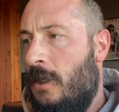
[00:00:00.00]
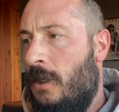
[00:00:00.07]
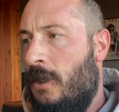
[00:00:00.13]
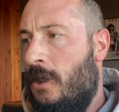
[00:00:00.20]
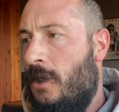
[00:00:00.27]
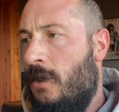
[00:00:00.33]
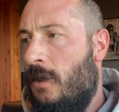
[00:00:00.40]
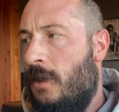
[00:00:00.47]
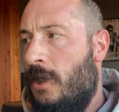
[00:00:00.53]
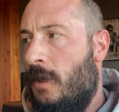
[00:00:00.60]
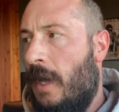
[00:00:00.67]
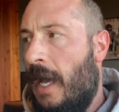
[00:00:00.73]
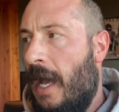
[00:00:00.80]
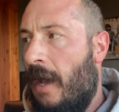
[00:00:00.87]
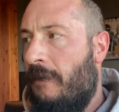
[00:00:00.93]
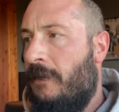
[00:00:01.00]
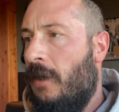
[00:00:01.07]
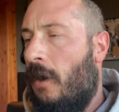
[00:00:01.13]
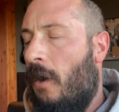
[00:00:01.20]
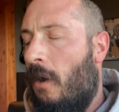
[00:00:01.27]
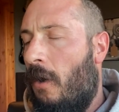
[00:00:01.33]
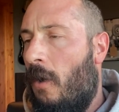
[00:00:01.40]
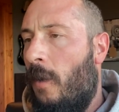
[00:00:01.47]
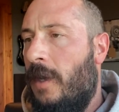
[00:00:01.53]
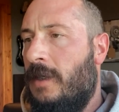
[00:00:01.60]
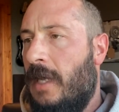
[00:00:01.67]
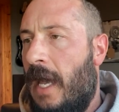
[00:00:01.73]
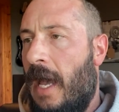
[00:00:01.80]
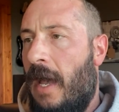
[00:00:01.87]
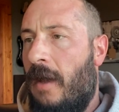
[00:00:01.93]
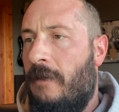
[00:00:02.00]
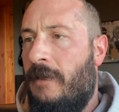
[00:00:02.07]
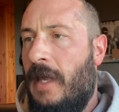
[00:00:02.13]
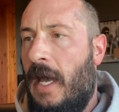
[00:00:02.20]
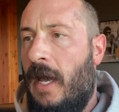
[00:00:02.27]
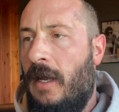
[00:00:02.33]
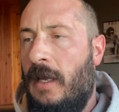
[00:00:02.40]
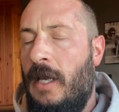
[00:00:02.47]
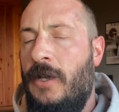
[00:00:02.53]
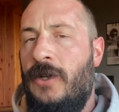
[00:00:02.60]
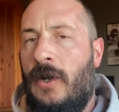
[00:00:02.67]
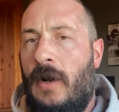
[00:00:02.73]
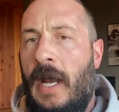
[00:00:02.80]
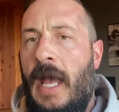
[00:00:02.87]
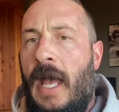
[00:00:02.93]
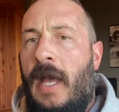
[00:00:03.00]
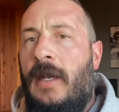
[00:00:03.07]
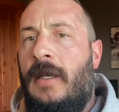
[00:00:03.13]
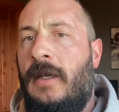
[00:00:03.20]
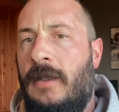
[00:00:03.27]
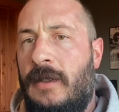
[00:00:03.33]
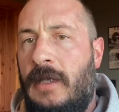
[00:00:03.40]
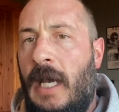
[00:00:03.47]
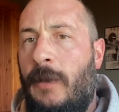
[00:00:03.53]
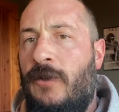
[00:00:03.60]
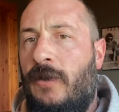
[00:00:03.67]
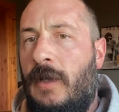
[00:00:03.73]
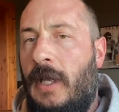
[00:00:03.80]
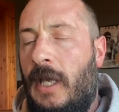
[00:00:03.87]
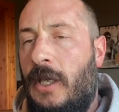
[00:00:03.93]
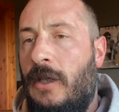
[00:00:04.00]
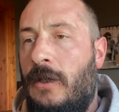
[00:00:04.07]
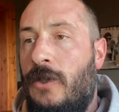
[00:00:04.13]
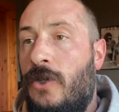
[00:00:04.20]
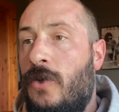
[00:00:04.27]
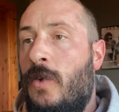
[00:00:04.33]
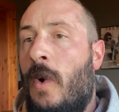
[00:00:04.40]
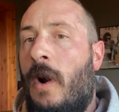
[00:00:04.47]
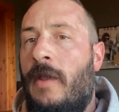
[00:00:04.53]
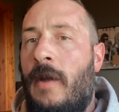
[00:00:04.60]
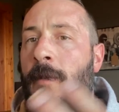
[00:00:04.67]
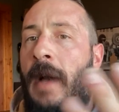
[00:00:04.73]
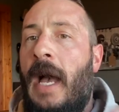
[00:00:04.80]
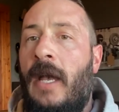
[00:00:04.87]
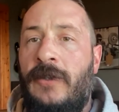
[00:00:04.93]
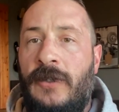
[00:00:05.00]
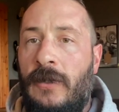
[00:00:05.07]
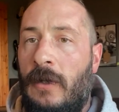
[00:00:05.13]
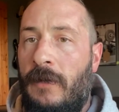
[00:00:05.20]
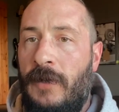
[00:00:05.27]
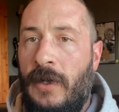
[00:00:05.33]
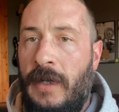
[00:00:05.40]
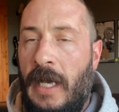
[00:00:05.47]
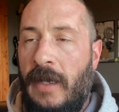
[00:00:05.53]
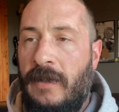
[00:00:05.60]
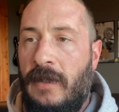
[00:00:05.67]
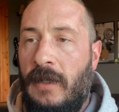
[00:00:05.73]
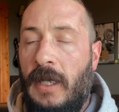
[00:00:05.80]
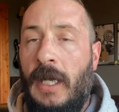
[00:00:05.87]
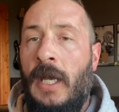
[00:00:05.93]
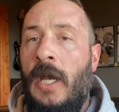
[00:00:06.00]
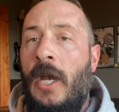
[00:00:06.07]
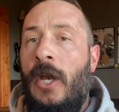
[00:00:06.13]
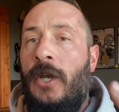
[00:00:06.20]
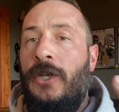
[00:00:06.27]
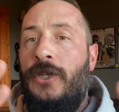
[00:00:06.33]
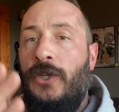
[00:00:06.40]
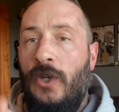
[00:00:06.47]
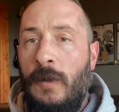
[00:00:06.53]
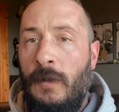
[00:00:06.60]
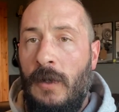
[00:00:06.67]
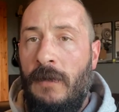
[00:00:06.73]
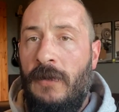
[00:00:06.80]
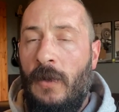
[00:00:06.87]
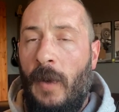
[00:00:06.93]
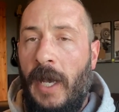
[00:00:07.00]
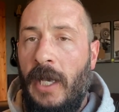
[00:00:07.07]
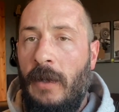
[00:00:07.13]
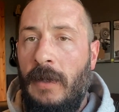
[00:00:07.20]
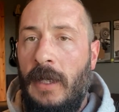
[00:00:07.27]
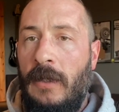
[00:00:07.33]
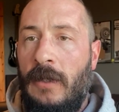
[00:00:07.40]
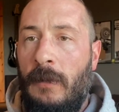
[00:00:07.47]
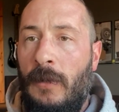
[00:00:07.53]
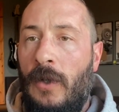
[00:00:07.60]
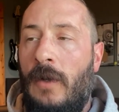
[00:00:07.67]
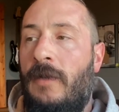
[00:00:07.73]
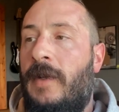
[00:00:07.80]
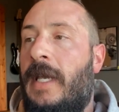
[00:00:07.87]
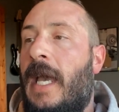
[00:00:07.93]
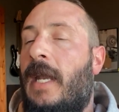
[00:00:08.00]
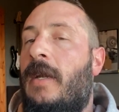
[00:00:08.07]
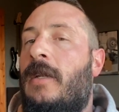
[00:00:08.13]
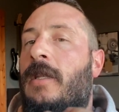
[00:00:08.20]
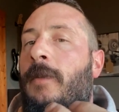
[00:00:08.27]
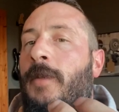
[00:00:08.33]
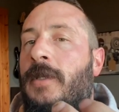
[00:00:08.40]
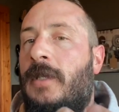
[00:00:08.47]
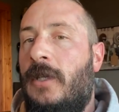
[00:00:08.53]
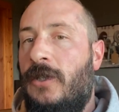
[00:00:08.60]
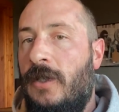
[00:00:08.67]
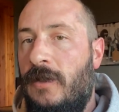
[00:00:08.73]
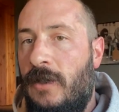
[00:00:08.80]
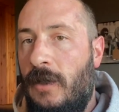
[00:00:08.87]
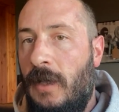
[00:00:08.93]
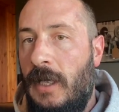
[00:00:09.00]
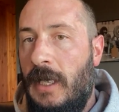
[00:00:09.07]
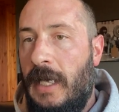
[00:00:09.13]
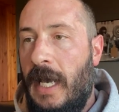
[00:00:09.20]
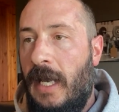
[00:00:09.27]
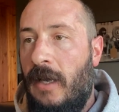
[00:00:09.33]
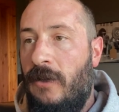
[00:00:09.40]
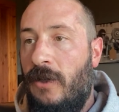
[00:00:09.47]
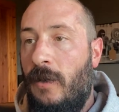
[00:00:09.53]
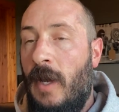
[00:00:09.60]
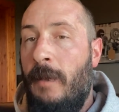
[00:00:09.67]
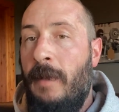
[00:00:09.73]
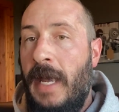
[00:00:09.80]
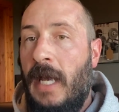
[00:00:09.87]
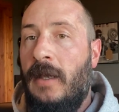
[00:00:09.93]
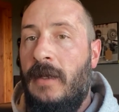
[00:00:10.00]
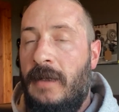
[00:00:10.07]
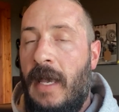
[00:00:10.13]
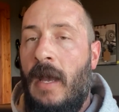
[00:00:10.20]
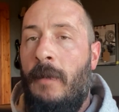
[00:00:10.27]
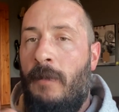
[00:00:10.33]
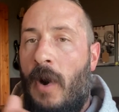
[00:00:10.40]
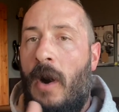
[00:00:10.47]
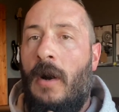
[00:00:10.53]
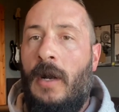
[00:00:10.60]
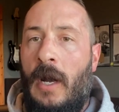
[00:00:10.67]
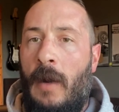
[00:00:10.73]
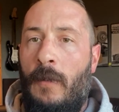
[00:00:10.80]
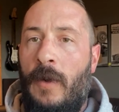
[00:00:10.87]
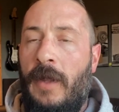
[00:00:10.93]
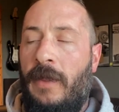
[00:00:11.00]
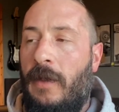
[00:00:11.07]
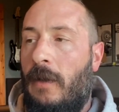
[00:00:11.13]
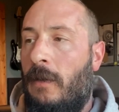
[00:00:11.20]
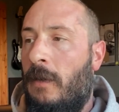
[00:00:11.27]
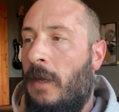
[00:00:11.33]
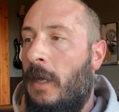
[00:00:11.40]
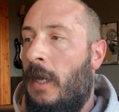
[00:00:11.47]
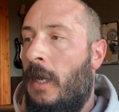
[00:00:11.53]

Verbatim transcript: You you have to always have that in your head conceptually. Like, you are the master of your destiny. You move the way you need to move, get into the positions you need to get into, and make the damn bar come with you.